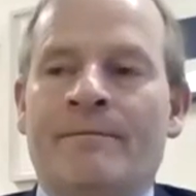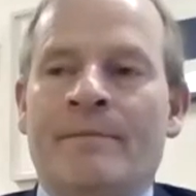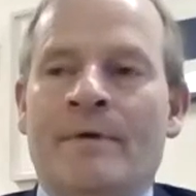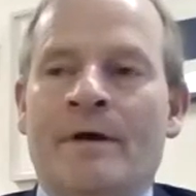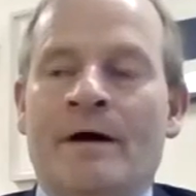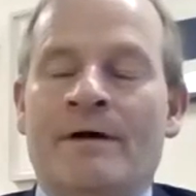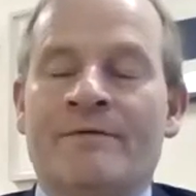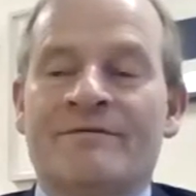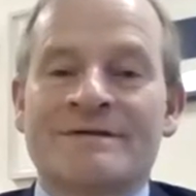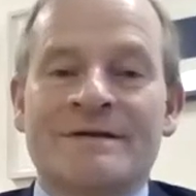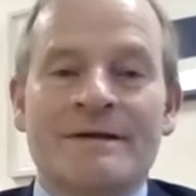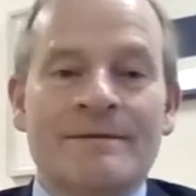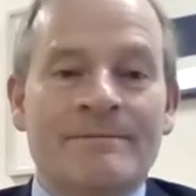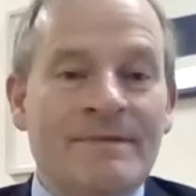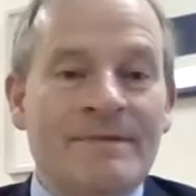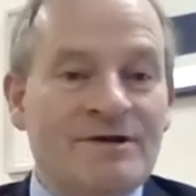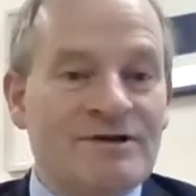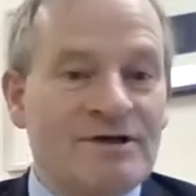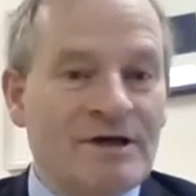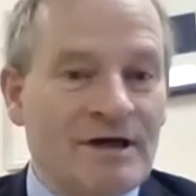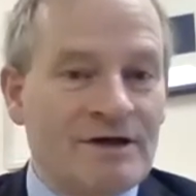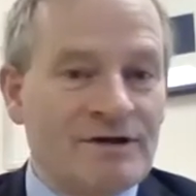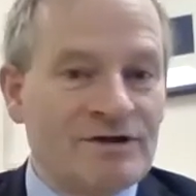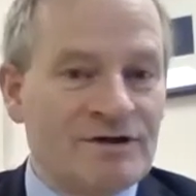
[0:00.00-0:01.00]
Obviously
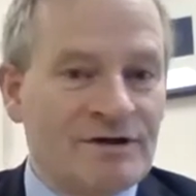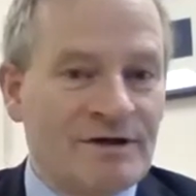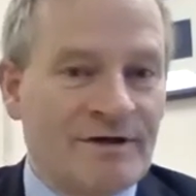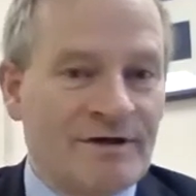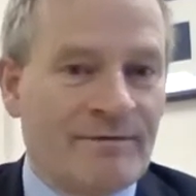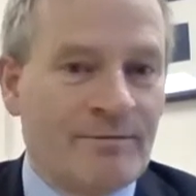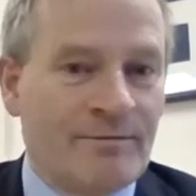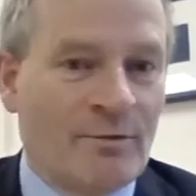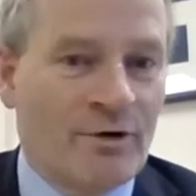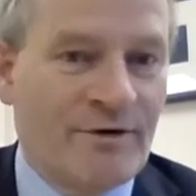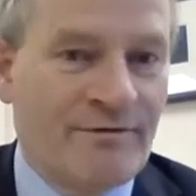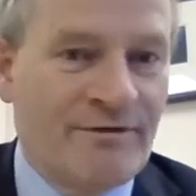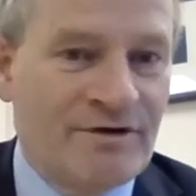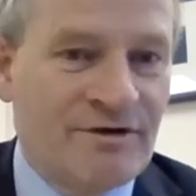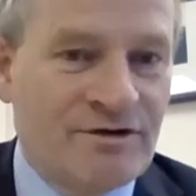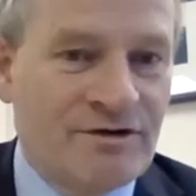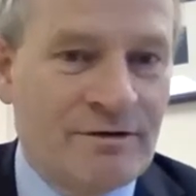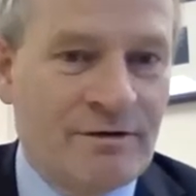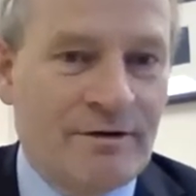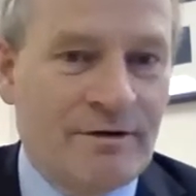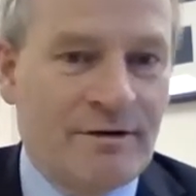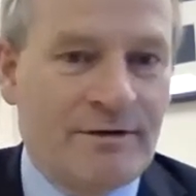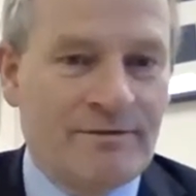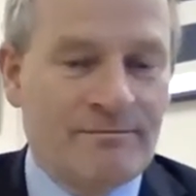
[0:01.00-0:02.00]
mediation is
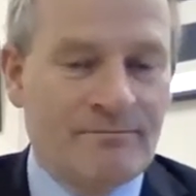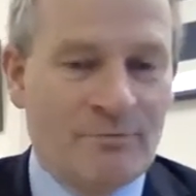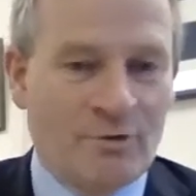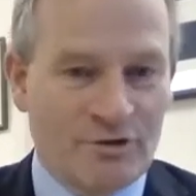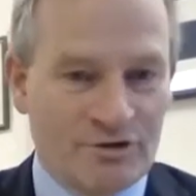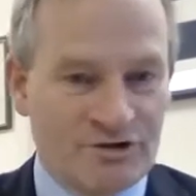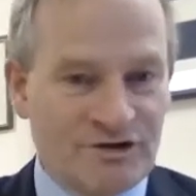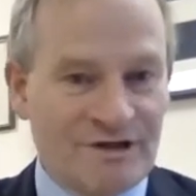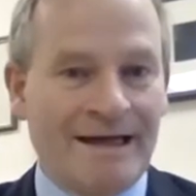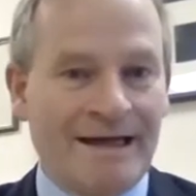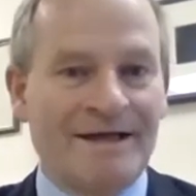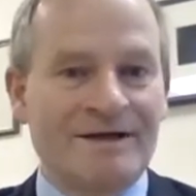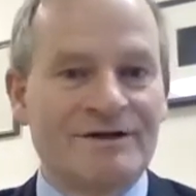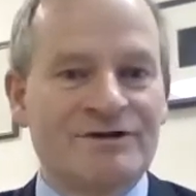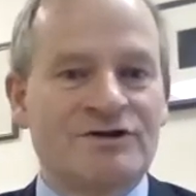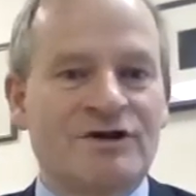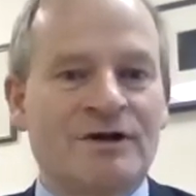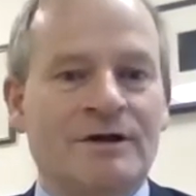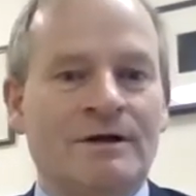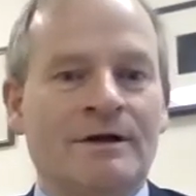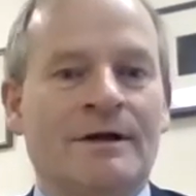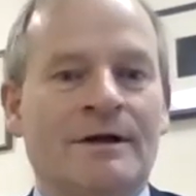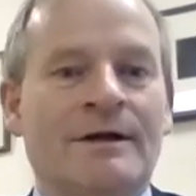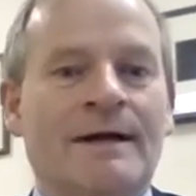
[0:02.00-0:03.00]
more
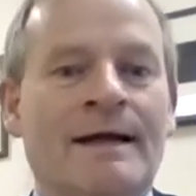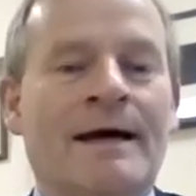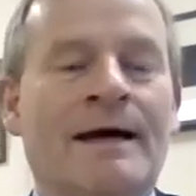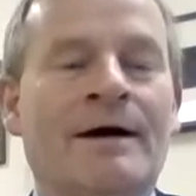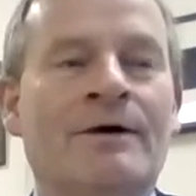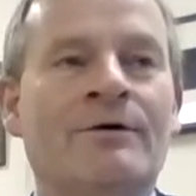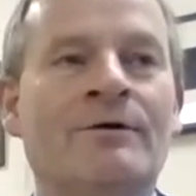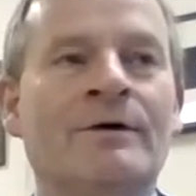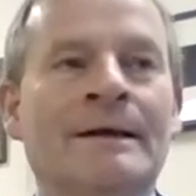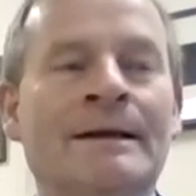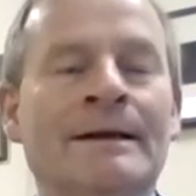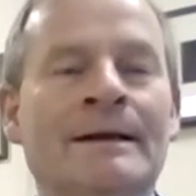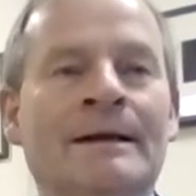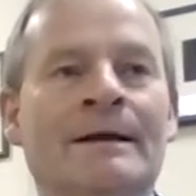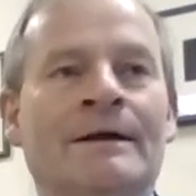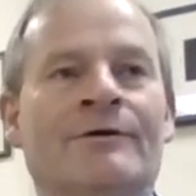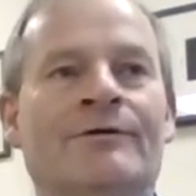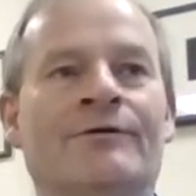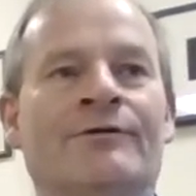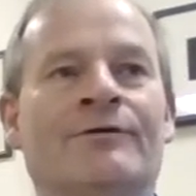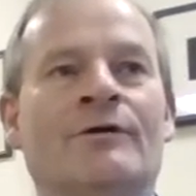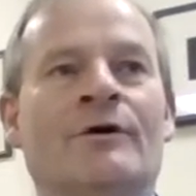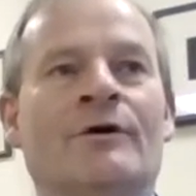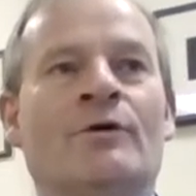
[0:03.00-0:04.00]
challenging now.
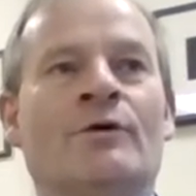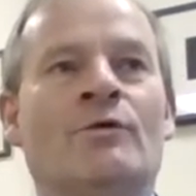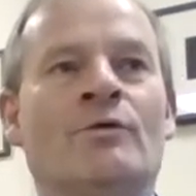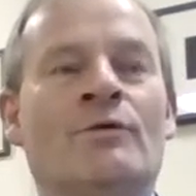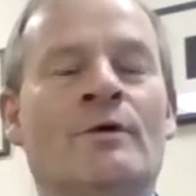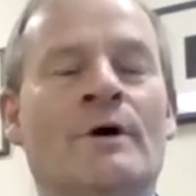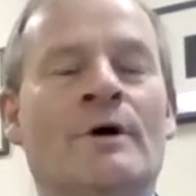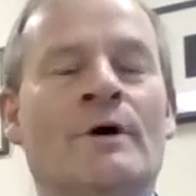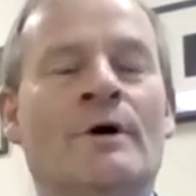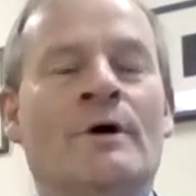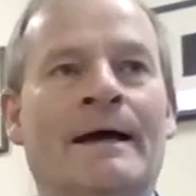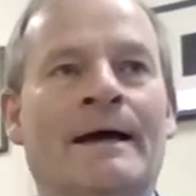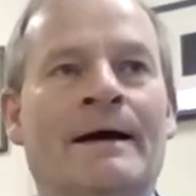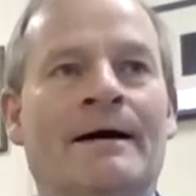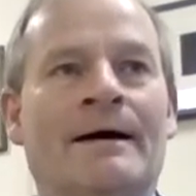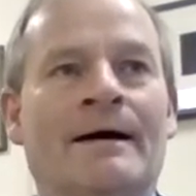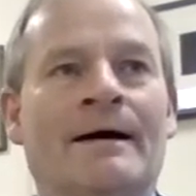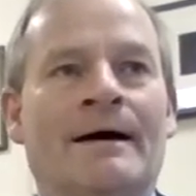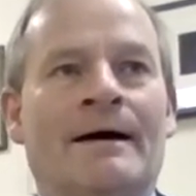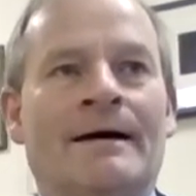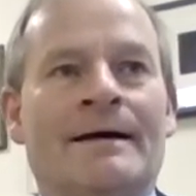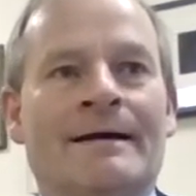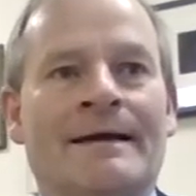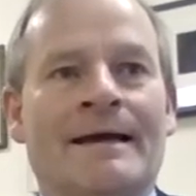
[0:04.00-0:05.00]
So
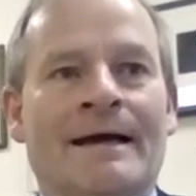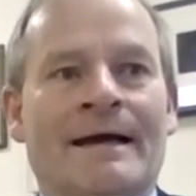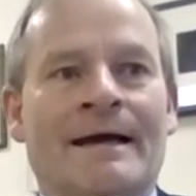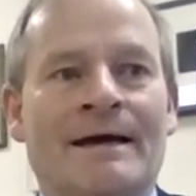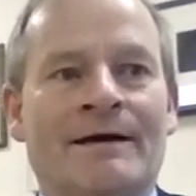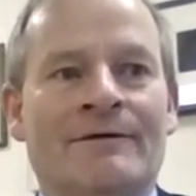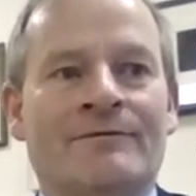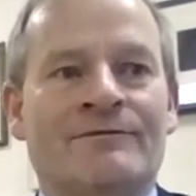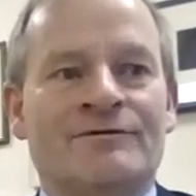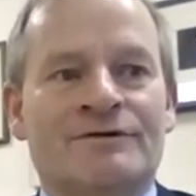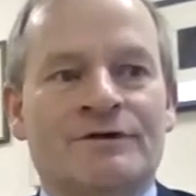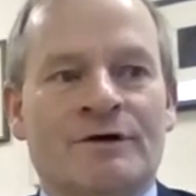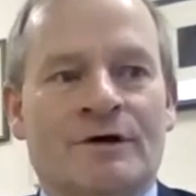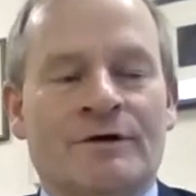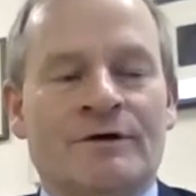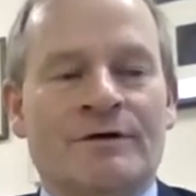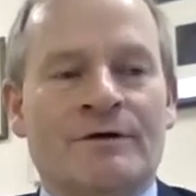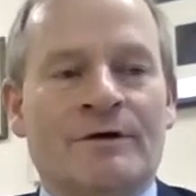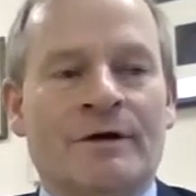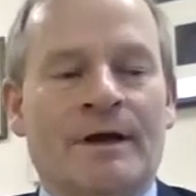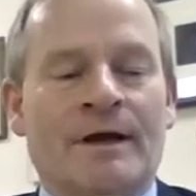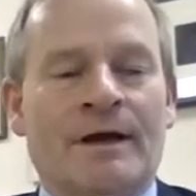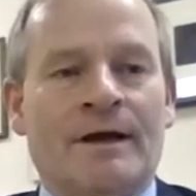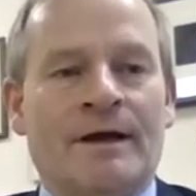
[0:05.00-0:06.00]
I have
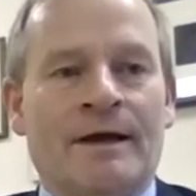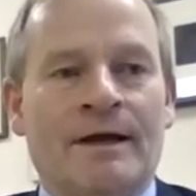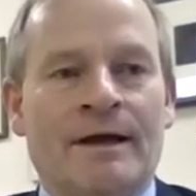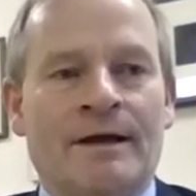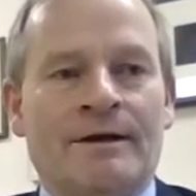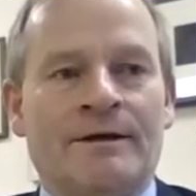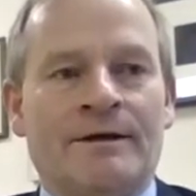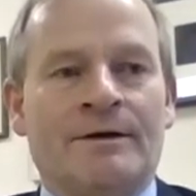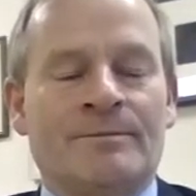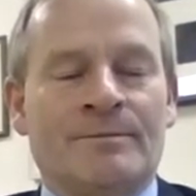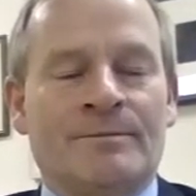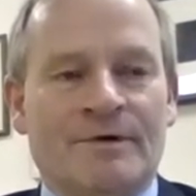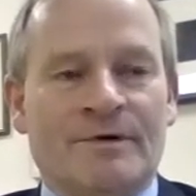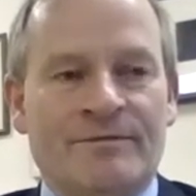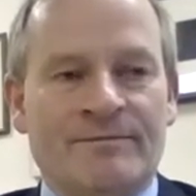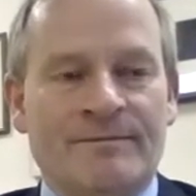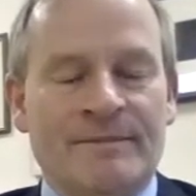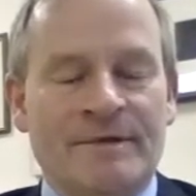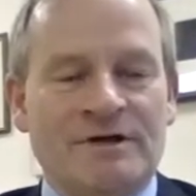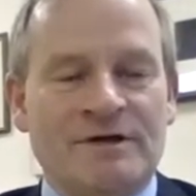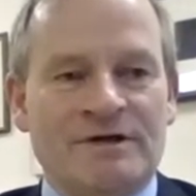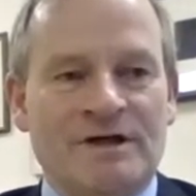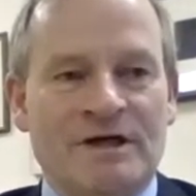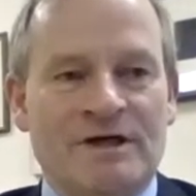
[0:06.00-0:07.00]
done a number of
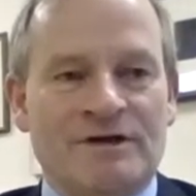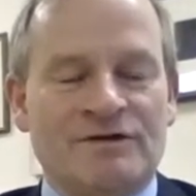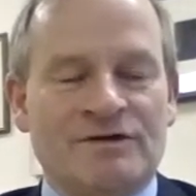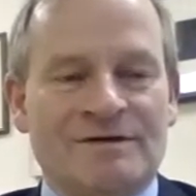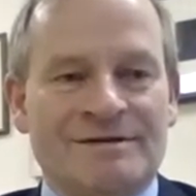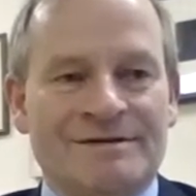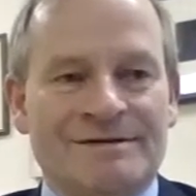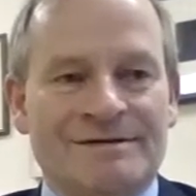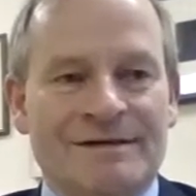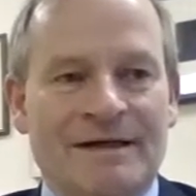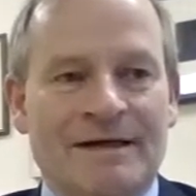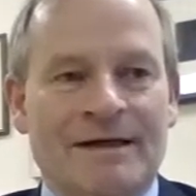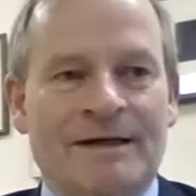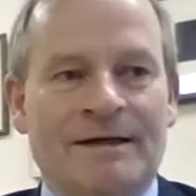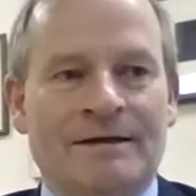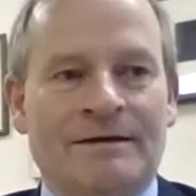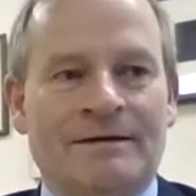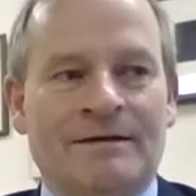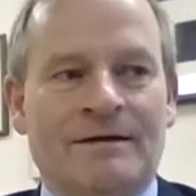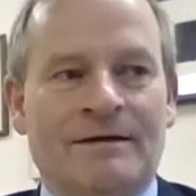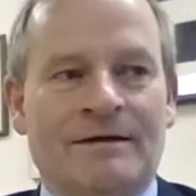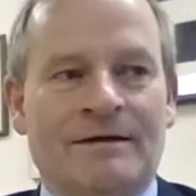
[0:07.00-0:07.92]
mediations in